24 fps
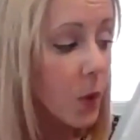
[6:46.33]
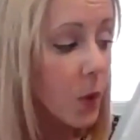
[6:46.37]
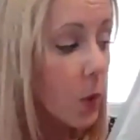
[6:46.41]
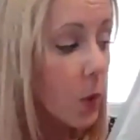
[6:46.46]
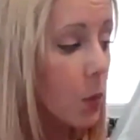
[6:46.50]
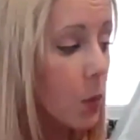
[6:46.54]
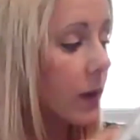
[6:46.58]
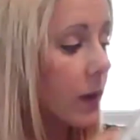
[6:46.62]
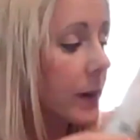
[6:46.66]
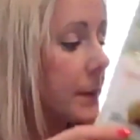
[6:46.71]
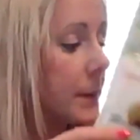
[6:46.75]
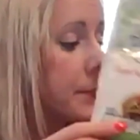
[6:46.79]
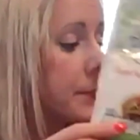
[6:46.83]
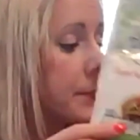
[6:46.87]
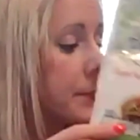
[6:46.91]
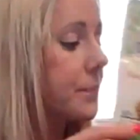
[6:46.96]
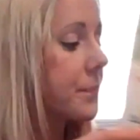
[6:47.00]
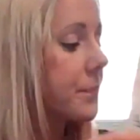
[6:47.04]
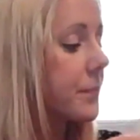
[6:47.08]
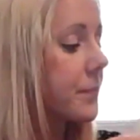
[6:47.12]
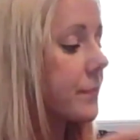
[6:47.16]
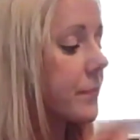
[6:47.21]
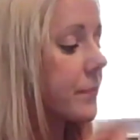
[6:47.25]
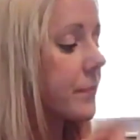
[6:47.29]
Or
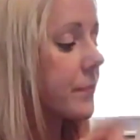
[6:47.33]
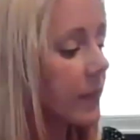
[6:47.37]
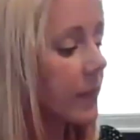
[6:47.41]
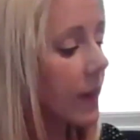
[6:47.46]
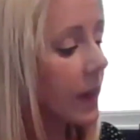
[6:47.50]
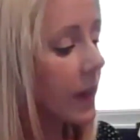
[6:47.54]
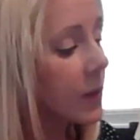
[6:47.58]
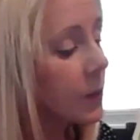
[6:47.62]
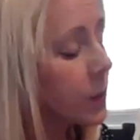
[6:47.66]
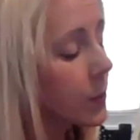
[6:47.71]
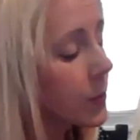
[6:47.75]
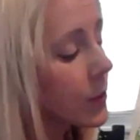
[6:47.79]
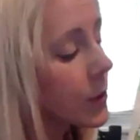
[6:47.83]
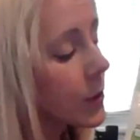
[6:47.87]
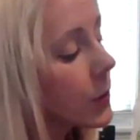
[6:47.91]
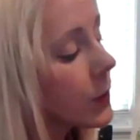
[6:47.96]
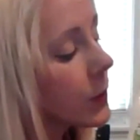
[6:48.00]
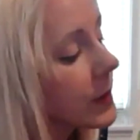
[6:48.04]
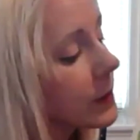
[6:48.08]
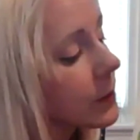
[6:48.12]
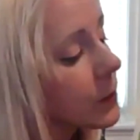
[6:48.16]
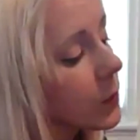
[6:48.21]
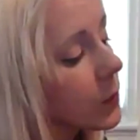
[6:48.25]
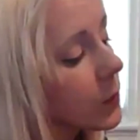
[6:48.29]
if we're
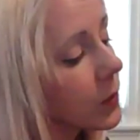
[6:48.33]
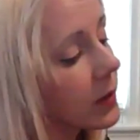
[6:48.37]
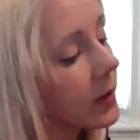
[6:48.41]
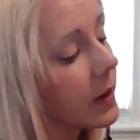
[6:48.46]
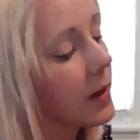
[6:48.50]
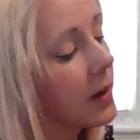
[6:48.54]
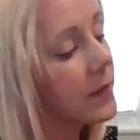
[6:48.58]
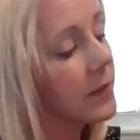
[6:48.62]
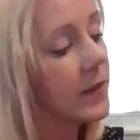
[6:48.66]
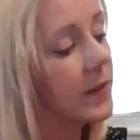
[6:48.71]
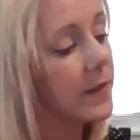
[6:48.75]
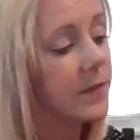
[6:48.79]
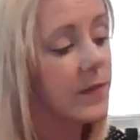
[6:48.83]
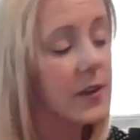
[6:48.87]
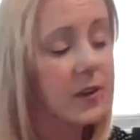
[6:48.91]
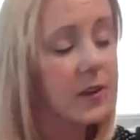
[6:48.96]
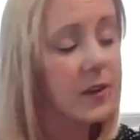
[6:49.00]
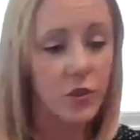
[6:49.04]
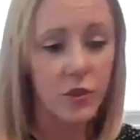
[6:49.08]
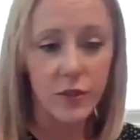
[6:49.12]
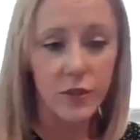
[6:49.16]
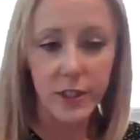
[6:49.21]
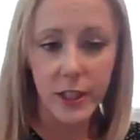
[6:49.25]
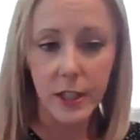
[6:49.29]
going more of a
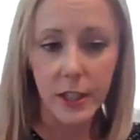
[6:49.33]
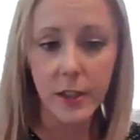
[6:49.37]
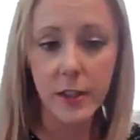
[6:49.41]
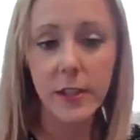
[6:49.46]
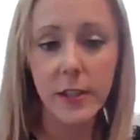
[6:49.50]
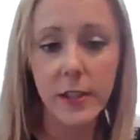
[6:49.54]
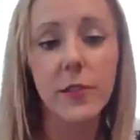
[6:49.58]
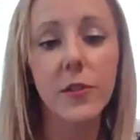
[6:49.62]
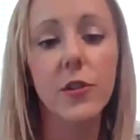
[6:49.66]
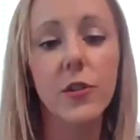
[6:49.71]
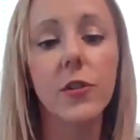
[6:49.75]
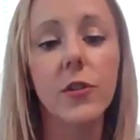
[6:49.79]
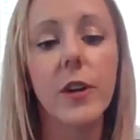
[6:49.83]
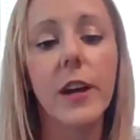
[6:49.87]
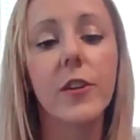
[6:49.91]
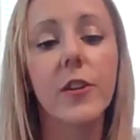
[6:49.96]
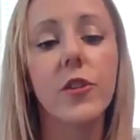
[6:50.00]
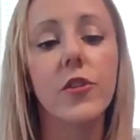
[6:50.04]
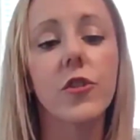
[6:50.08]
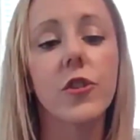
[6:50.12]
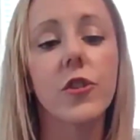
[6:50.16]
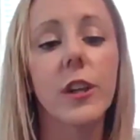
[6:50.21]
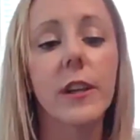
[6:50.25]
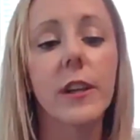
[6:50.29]
vegetarian
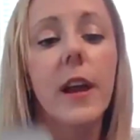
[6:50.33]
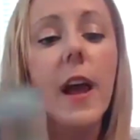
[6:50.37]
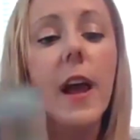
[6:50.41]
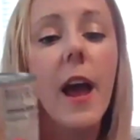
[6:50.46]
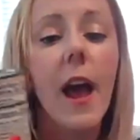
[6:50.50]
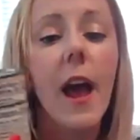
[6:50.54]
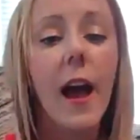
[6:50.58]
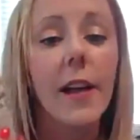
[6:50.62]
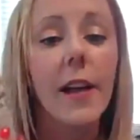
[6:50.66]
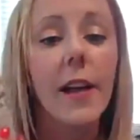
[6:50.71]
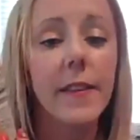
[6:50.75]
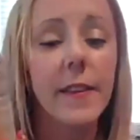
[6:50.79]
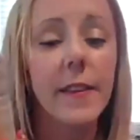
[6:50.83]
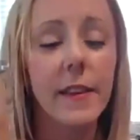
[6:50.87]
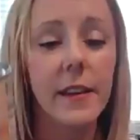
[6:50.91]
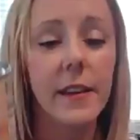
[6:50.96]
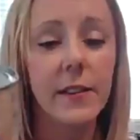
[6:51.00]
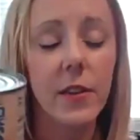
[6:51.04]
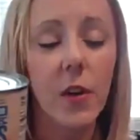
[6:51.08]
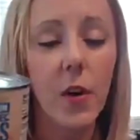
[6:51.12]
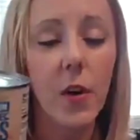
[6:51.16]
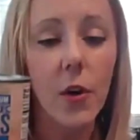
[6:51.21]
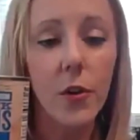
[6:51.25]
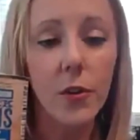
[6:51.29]
direction, I think
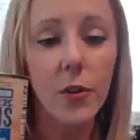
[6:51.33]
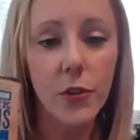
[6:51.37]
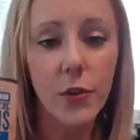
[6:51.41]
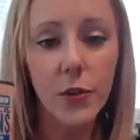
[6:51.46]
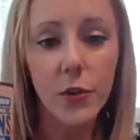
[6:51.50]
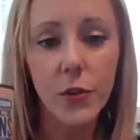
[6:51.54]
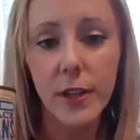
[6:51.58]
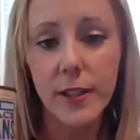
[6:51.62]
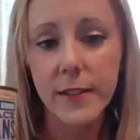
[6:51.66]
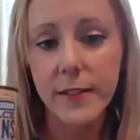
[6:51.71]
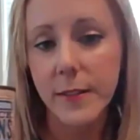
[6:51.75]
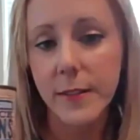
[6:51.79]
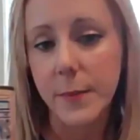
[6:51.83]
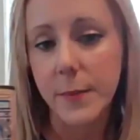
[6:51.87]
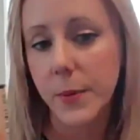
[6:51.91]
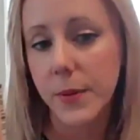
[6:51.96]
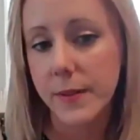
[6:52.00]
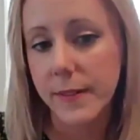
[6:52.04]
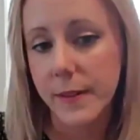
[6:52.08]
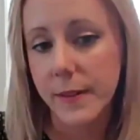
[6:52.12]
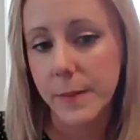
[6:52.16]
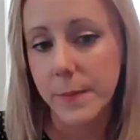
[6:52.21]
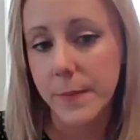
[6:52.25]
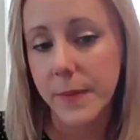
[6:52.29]
it's also great to
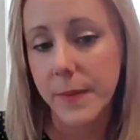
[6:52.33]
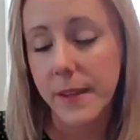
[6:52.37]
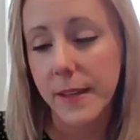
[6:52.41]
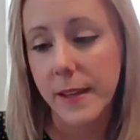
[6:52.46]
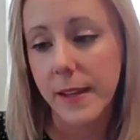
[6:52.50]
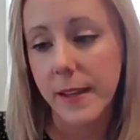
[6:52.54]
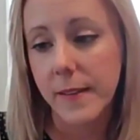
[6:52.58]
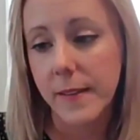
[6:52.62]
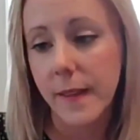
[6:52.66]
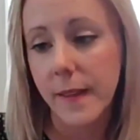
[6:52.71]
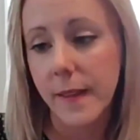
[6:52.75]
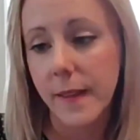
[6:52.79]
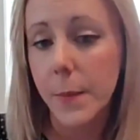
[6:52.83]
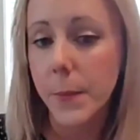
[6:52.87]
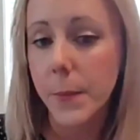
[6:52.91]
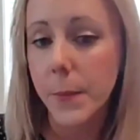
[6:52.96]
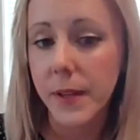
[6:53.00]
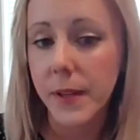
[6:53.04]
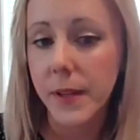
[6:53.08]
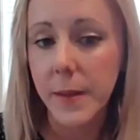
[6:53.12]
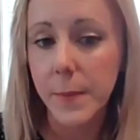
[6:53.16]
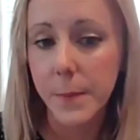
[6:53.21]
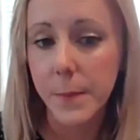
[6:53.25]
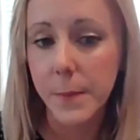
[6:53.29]
put something in like a
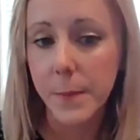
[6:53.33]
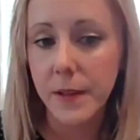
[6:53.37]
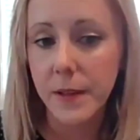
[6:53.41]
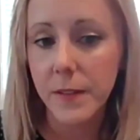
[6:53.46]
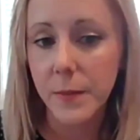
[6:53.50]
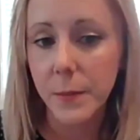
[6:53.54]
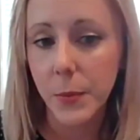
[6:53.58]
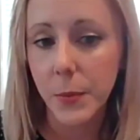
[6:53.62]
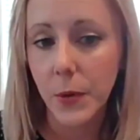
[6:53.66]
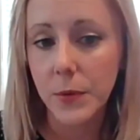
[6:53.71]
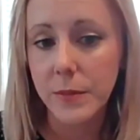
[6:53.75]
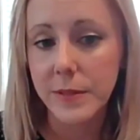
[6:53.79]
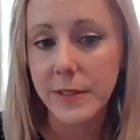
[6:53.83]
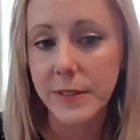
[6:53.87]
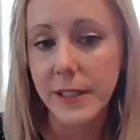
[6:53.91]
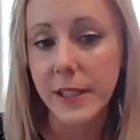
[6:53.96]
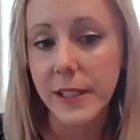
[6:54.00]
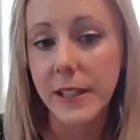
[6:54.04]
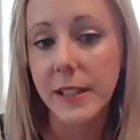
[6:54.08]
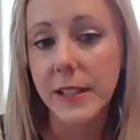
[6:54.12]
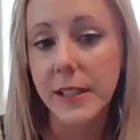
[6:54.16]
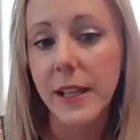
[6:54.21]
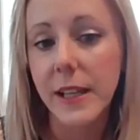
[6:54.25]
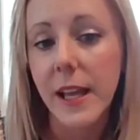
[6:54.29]
plant-based
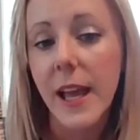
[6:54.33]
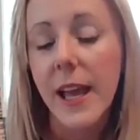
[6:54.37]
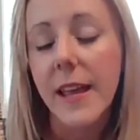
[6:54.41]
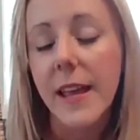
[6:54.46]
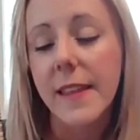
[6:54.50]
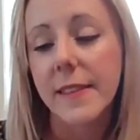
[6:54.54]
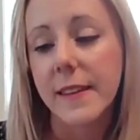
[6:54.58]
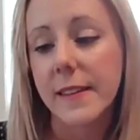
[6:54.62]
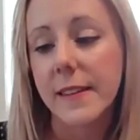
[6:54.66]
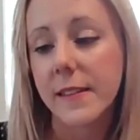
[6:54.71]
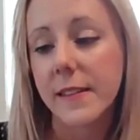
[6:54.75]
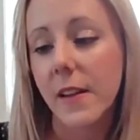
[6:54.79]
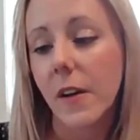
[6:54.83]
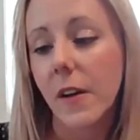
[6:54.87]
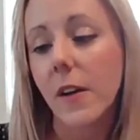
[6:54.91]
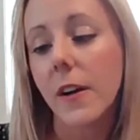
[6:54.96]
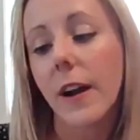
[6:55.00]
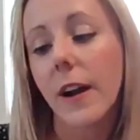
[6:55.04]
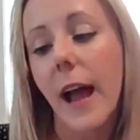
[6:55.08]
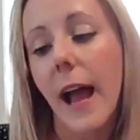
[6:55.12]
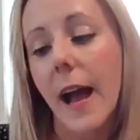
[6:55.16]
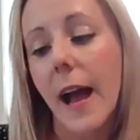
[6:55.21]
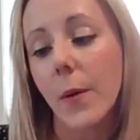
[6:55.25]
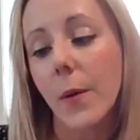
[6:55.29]
protein. These
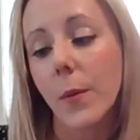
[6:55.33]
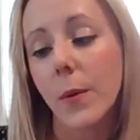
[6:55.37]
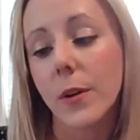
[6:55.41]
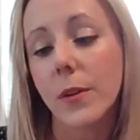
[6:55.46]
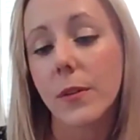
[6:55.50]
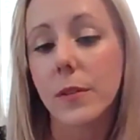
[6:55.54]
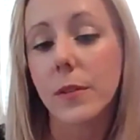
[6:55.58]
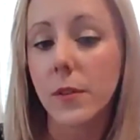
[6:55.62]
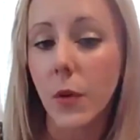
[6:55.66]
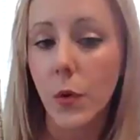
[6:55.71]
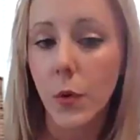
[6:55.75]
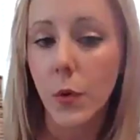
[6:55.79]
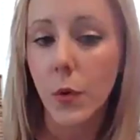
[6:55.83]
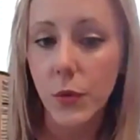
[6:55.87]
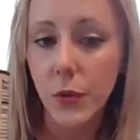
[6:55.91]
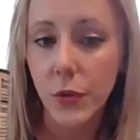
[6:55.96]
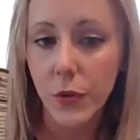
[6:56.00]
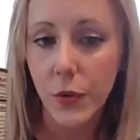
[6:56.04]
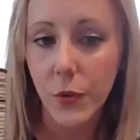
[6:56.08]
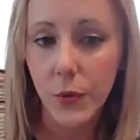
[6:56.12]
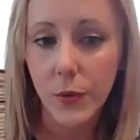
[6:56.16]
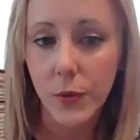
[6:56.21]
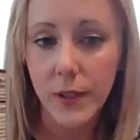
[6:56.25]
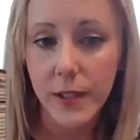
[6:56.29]
are our low
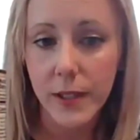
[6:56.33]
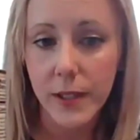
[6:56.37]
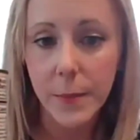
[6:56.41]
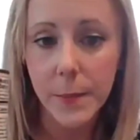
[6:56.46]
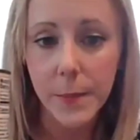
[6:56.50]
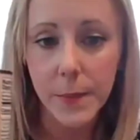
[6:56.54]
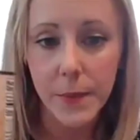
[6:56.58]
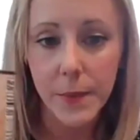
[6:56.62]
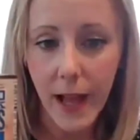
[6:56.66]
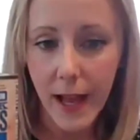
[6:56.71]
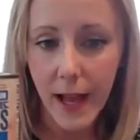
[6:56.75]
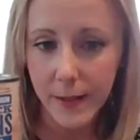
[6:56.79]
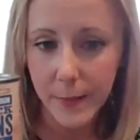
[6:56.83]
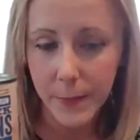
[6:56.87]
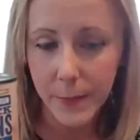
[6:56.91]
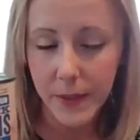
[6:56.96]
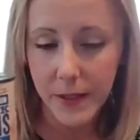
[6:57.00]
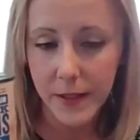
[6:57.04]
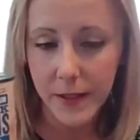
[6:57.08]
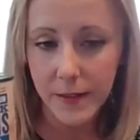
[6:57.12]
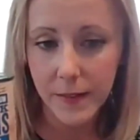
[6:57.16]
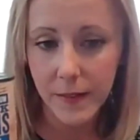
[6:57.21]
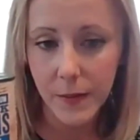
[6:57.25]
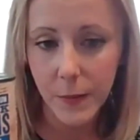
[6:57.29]
sodium black
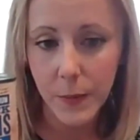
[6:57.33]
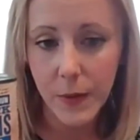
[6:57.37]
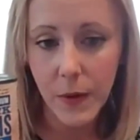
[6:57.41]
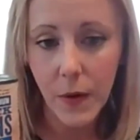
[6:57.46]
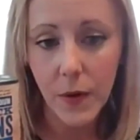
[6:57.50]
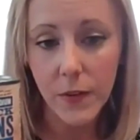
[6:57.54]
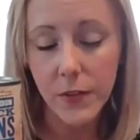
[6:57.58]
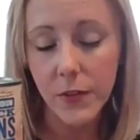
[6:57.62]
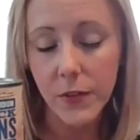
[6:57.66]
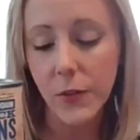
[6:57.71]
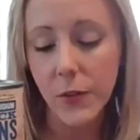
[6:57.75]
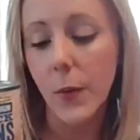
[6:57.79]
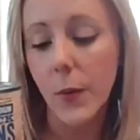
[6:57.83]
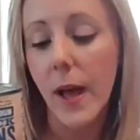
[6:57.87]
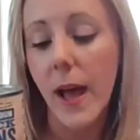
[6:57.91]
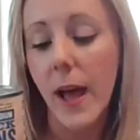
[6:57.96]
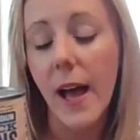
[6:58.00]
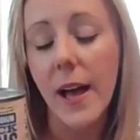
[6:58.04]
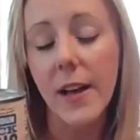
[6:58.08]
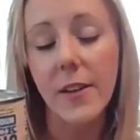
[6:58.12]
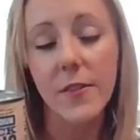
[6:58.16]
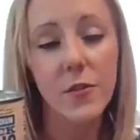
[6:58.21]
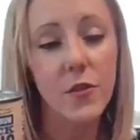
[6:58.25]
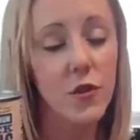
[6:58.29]
beans. We also
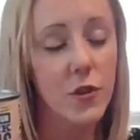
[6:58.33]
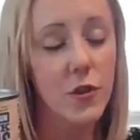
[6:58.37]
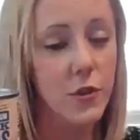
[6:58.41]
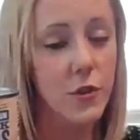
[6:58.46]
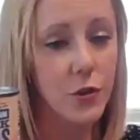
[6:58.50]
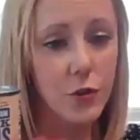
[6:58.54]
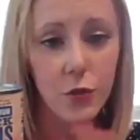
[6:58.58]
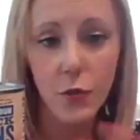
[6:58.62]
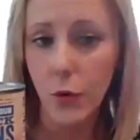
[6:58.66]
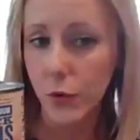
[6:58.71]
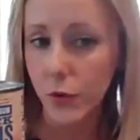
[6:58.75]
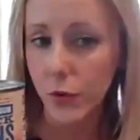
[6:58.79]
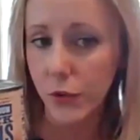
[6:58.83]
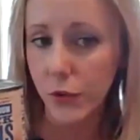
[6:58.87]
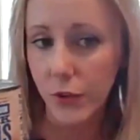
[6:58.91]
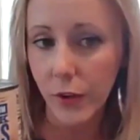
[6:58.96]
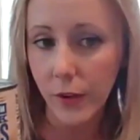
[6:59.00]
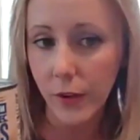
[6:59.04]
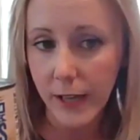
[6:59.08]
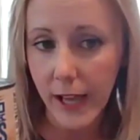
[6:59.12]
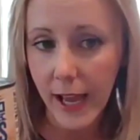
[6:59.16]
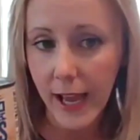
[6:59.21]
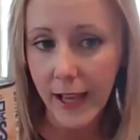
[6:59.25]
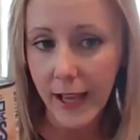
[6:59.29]
have just no
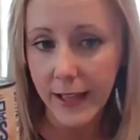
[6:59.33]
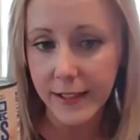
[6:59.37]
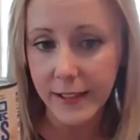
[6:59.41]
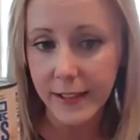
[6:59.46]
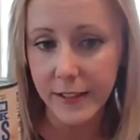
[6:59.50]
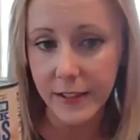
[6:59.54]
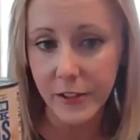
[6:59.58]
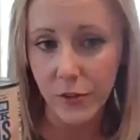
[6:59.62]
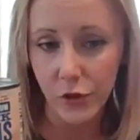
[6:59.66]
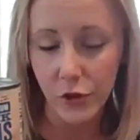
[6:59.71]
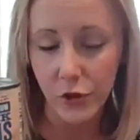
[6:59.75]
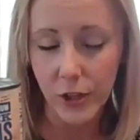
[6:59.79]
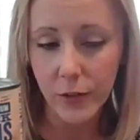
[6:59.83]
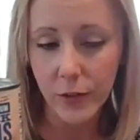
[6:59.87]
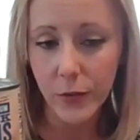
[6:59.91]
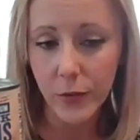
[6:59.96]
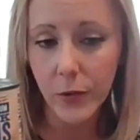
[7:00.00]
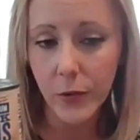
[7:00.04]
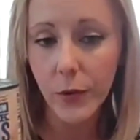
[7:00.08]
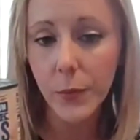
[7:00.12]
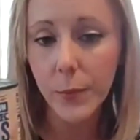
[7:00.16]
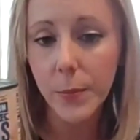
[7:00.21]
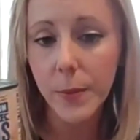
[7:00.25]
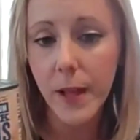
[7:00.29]
salt added in
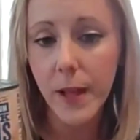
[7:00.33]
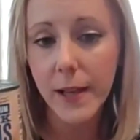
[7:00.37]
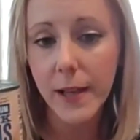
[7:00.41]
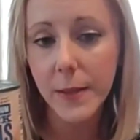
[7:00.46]
general